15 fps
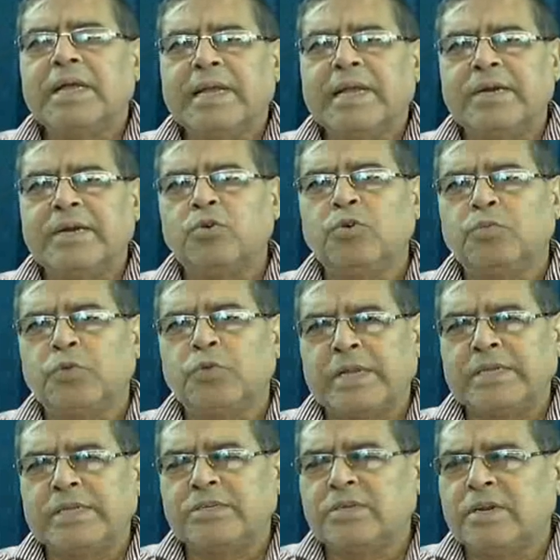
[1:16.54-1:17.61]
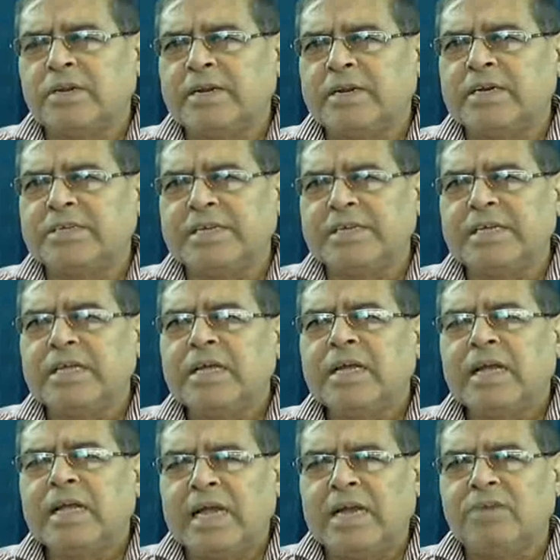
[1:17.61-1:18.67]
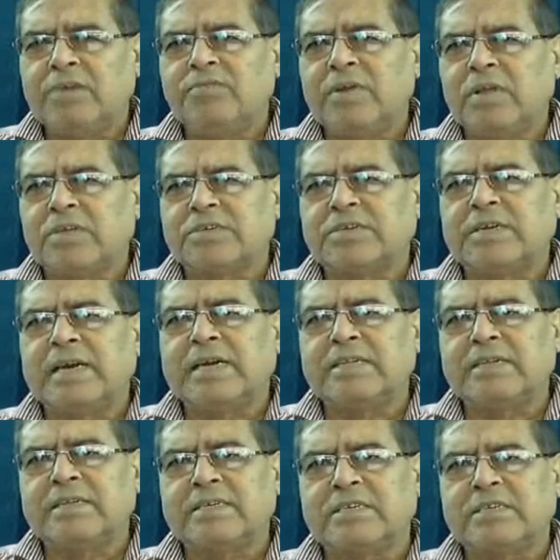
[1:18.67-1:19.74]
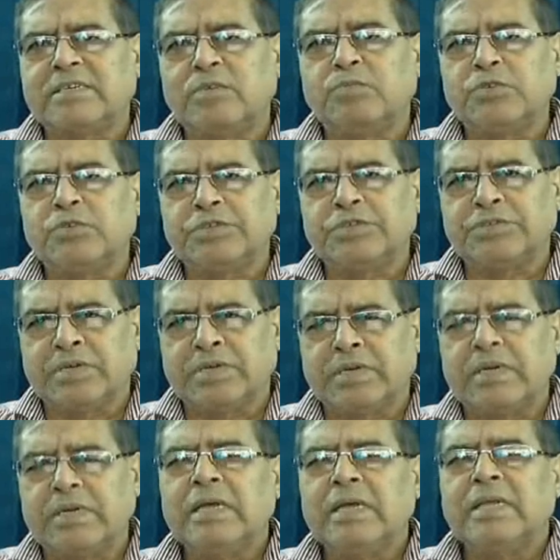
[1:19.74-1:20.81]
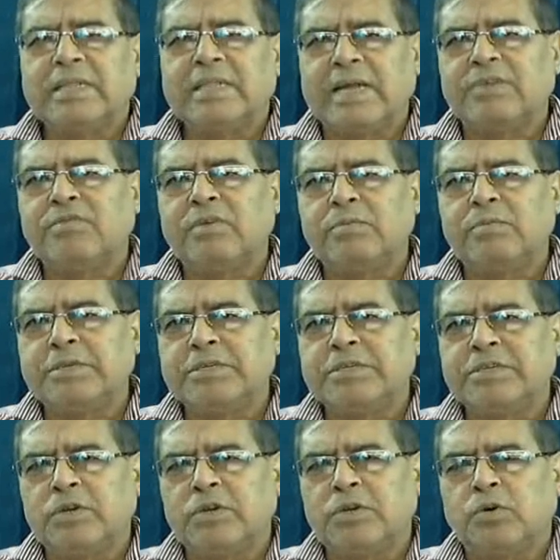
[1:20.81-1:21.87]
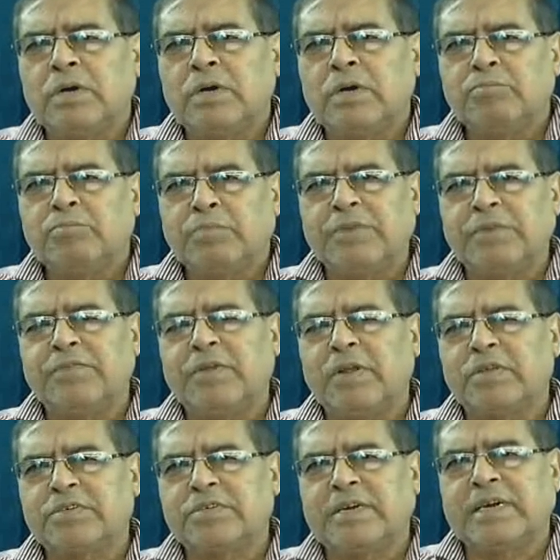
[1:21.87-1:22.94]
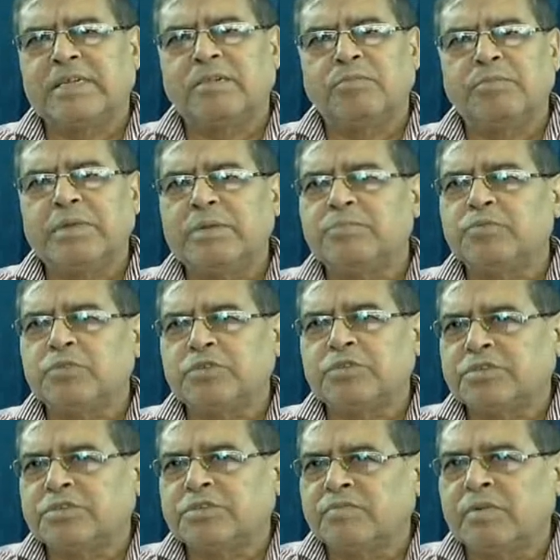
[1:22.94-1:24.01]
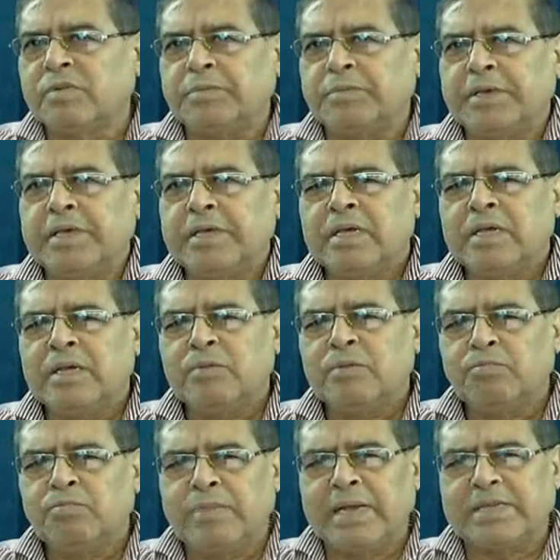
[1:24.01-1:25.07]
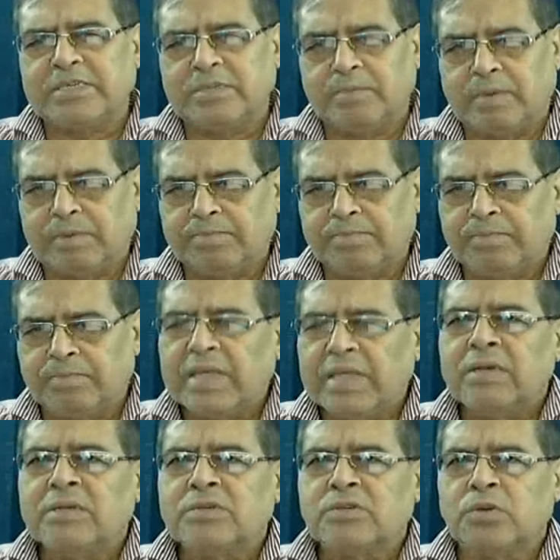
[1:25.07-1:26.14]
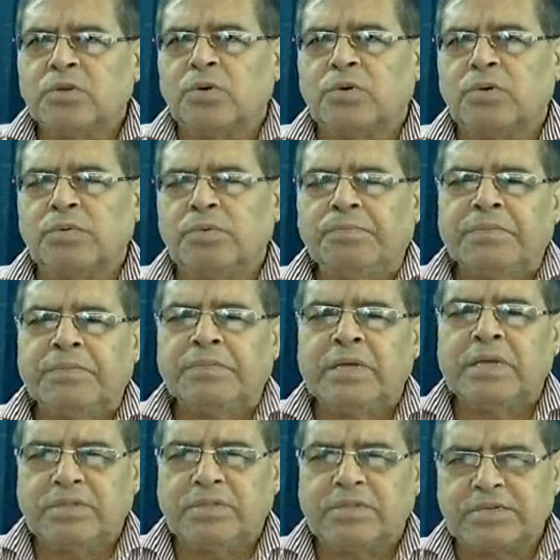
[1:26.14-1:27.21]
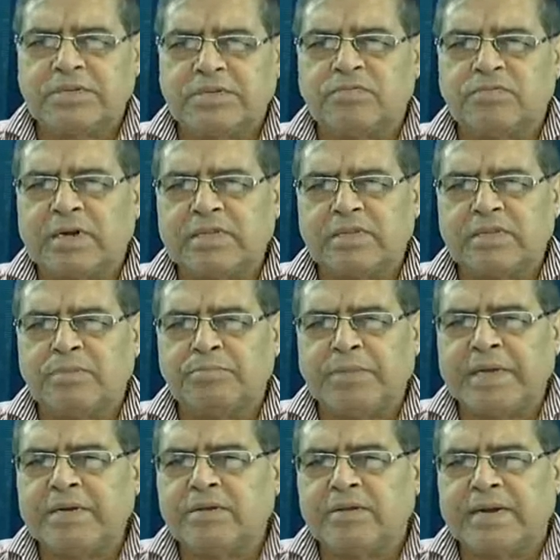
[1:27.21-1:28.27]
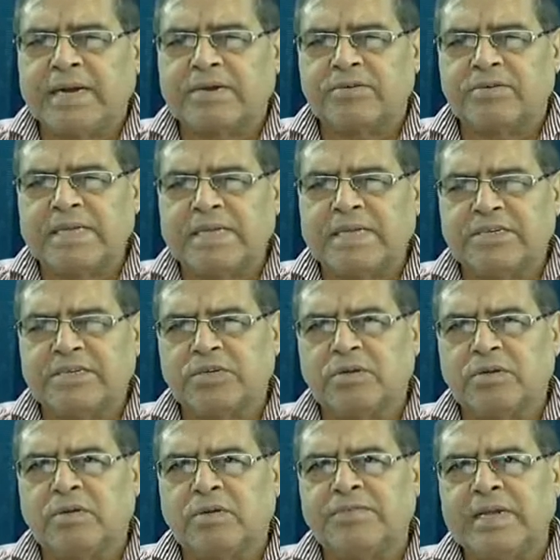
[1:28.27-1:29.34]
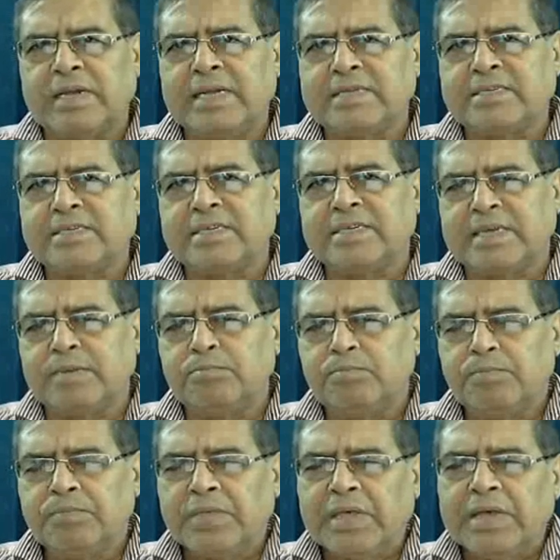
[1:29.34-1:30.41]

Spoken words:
into potential energy, and velocity at the extreme position, that will be zero, but velocity at the mean position will be maximum. So this is what the main characterization of SHM.